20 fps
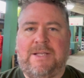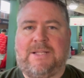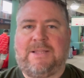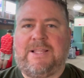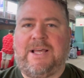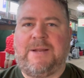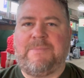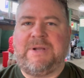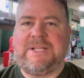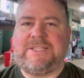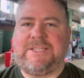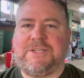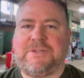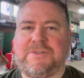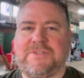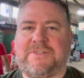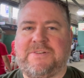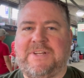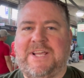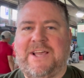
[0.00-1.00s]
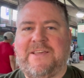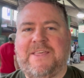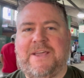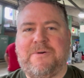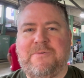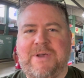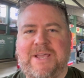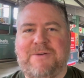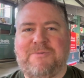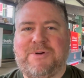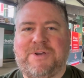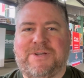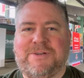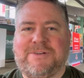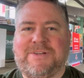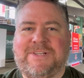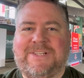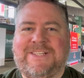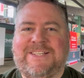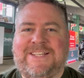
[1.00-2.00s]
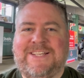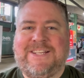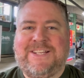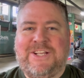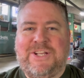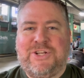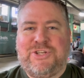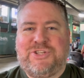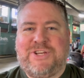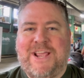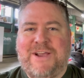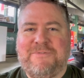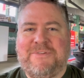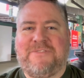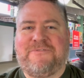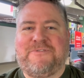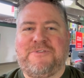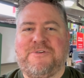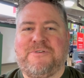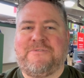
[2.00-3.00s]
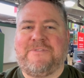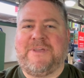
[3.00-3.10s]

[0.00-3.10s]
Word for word: A lot of my dealers are down that way. We'll go chat with a few of